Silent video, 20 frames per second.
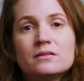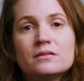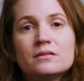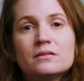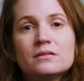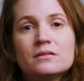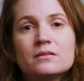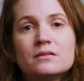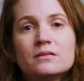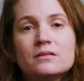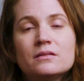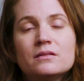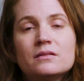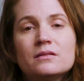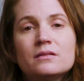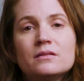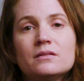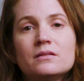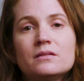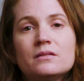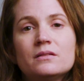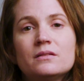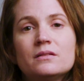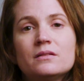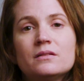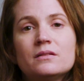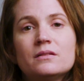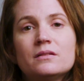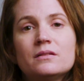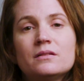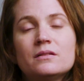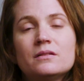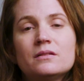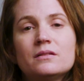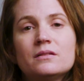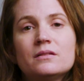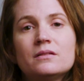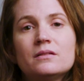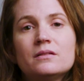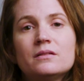
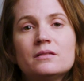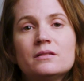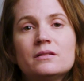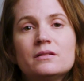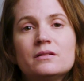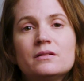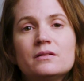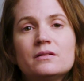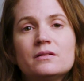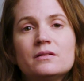No one is speaking in this clip.